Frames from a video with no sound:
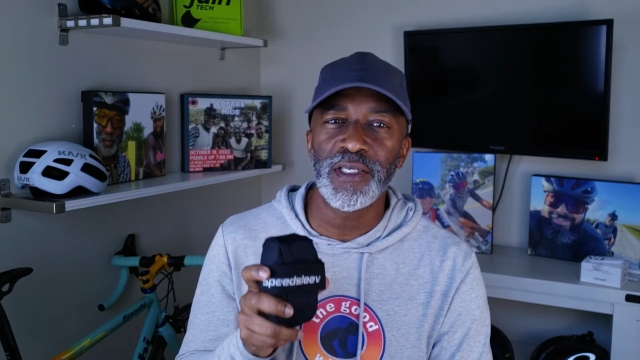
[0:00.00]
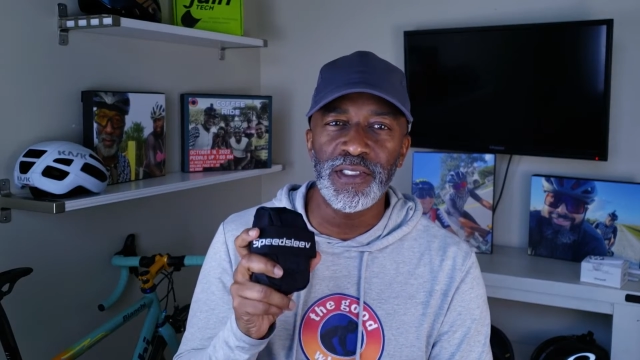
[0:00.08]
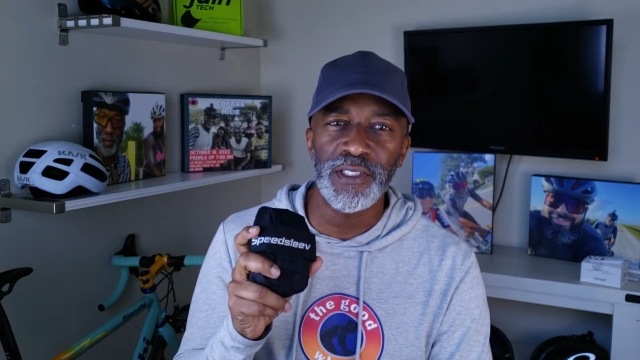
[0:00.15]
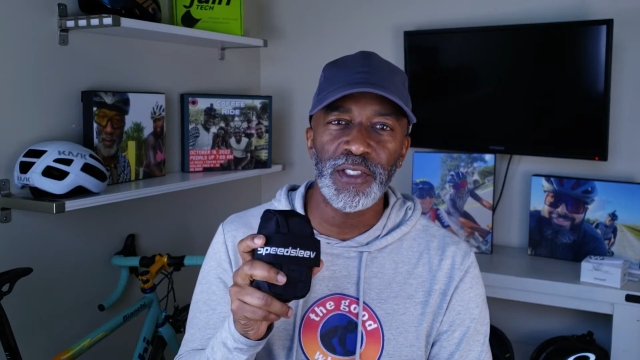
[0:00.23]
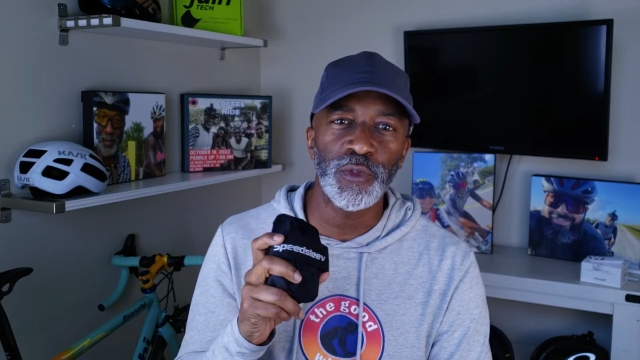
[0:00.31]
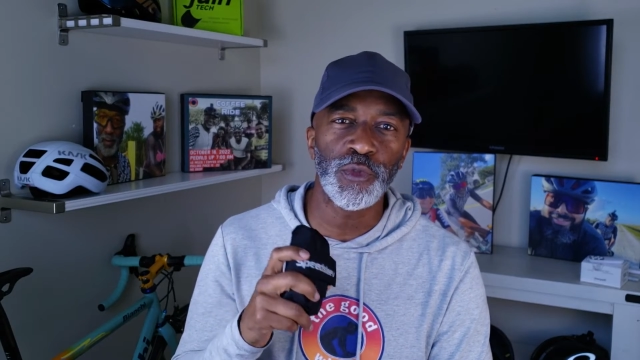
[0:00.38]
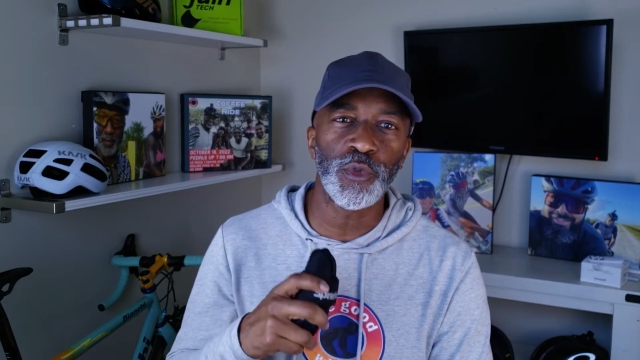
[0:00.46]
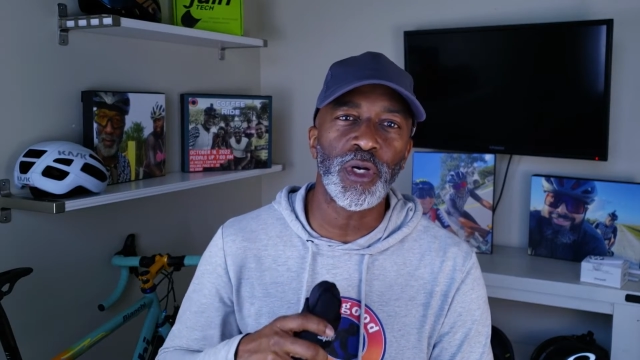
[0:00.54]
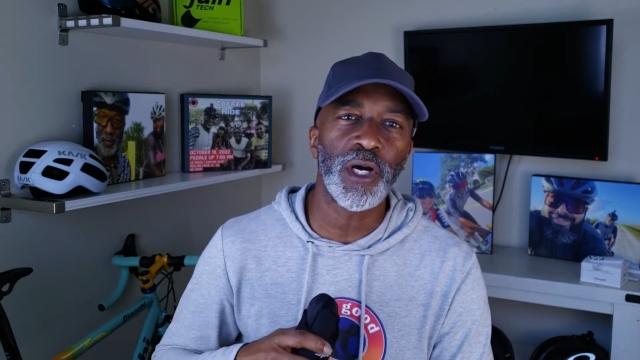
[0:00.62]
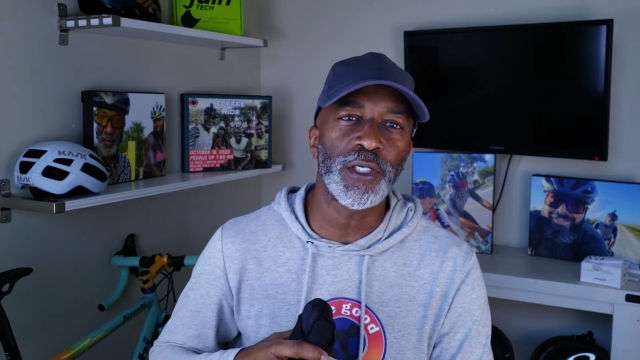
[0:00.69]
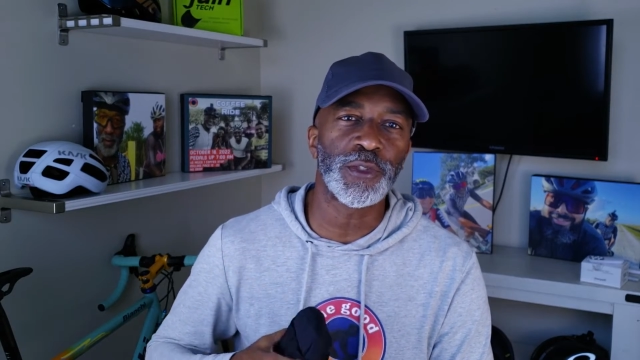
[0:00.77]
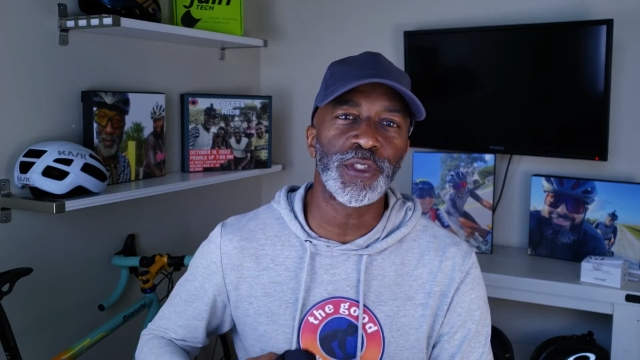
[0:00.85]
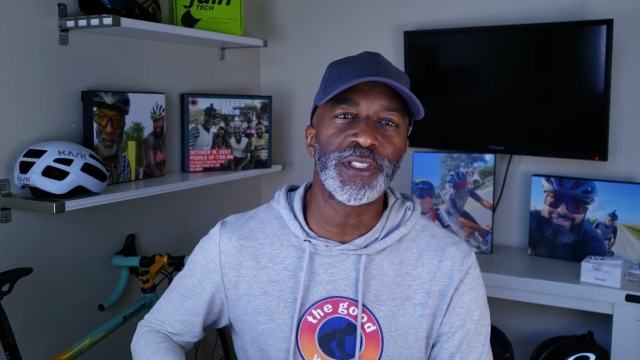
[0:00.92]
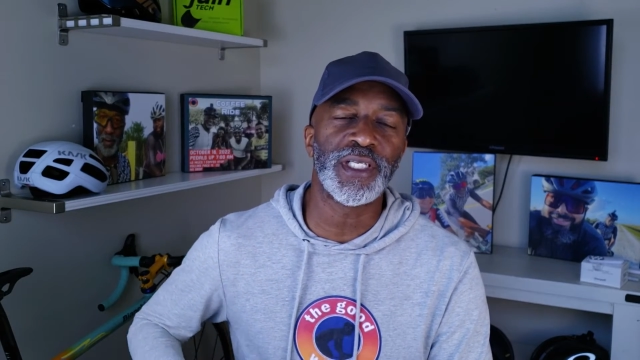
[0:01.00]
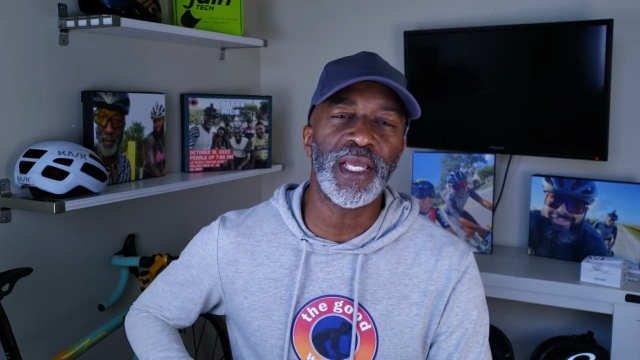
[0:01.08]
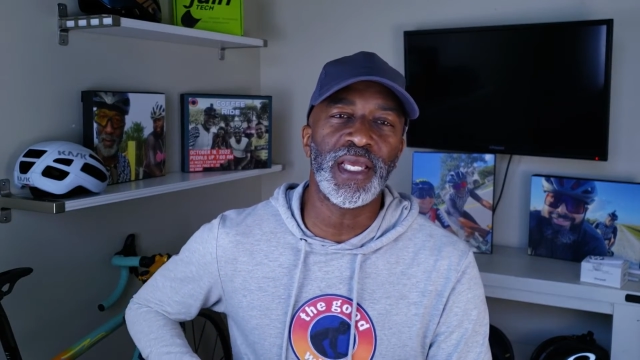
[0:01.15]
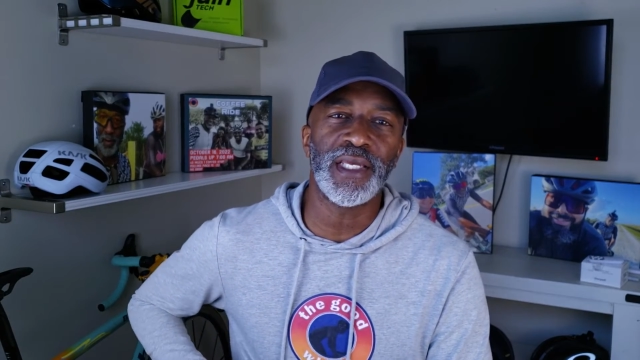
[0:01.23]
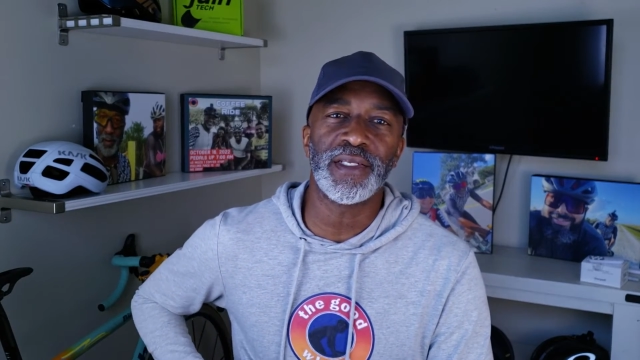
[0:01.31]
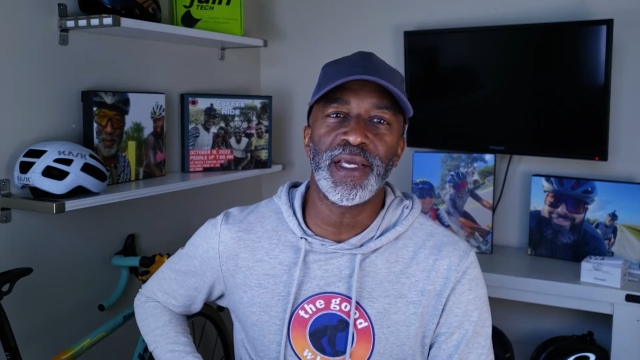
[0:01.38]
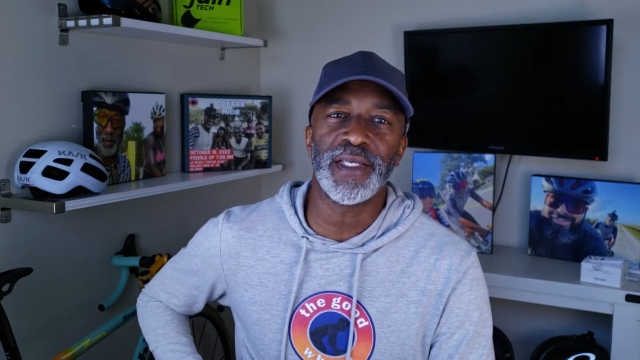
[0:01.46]
CO2 cartridge
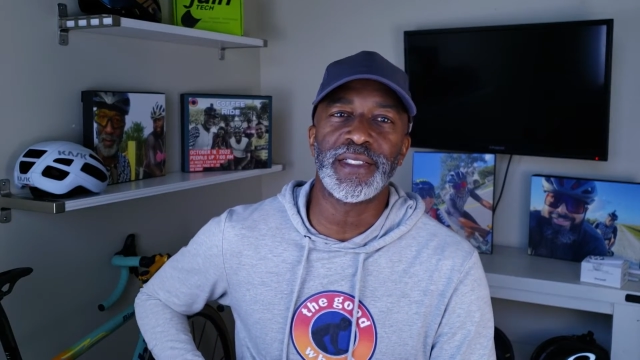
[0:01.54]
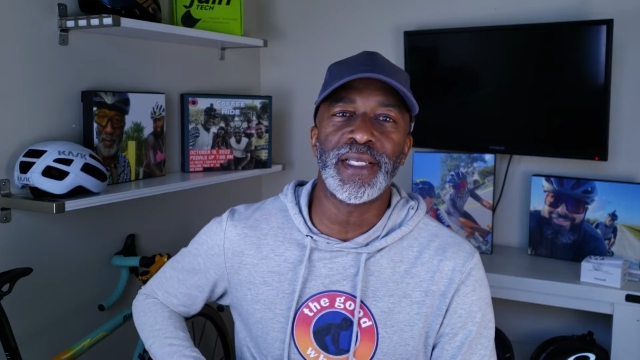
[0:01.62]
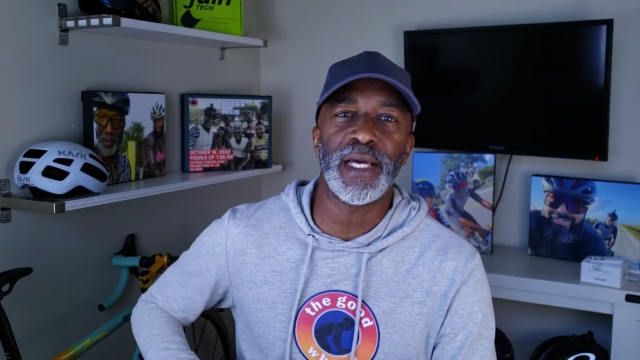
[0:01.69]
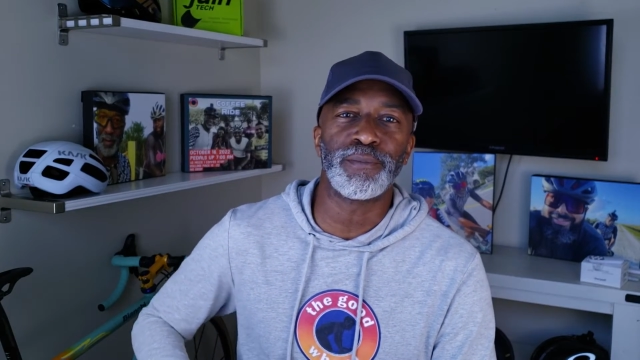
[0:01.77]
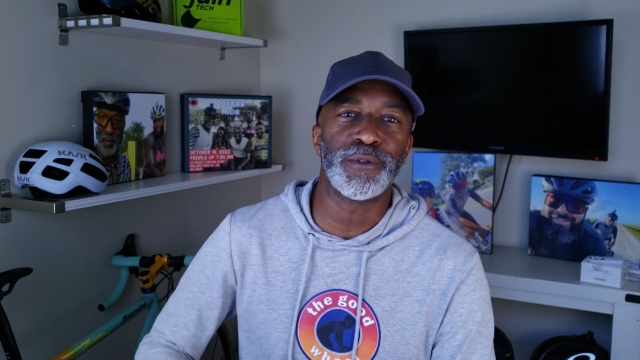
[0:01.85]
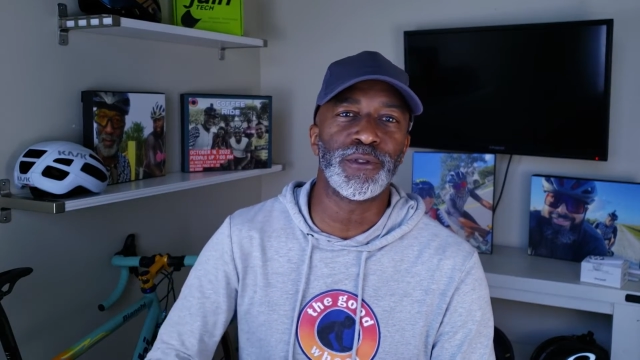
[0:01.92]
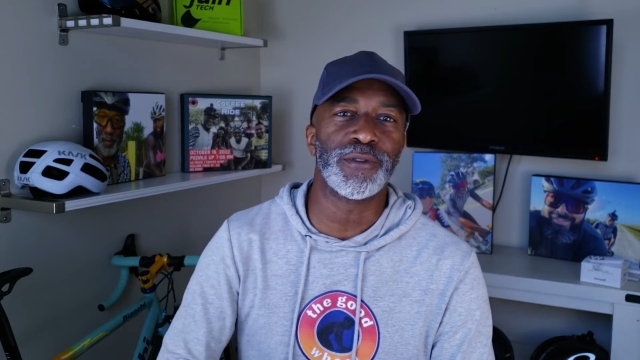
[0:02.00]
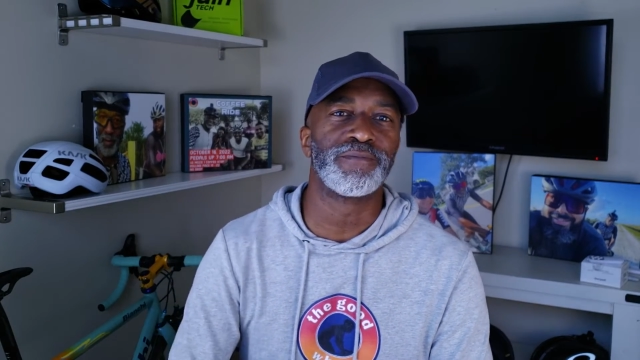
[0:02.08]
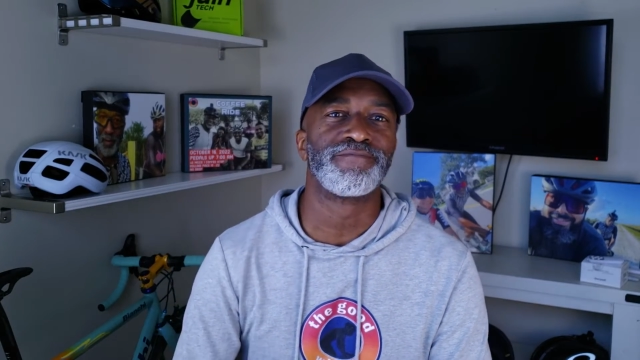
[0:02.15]
and an adapter.